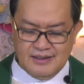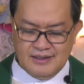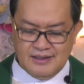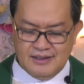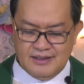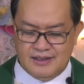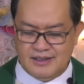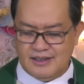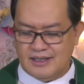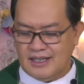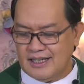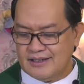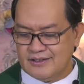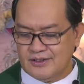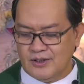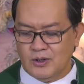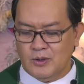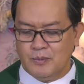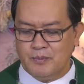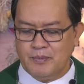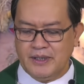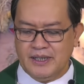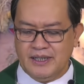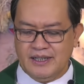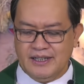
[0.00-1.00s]
he had
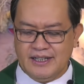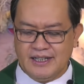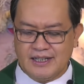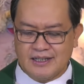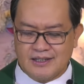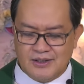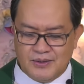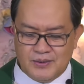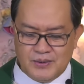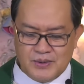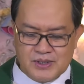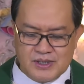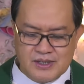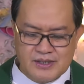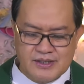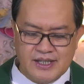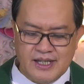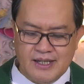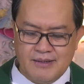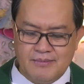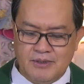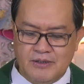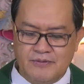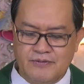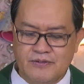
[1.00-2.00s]
openly accused
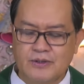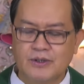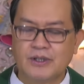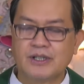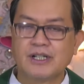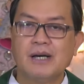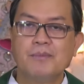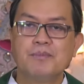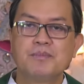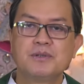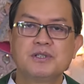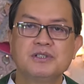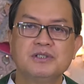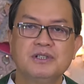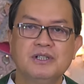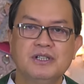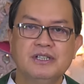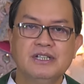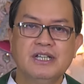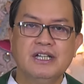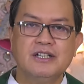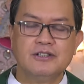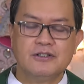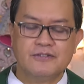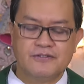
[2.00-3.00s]
them of
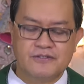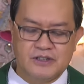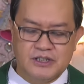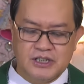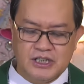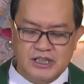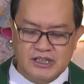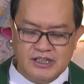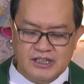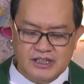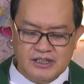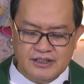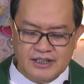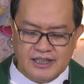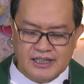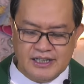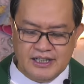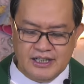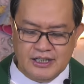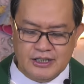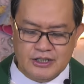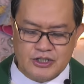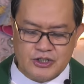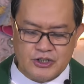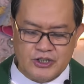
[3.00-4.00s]
corruption and of turning
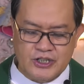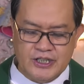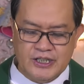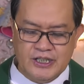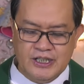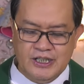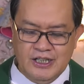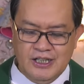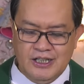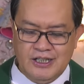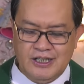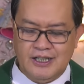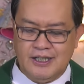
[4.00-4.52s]
religion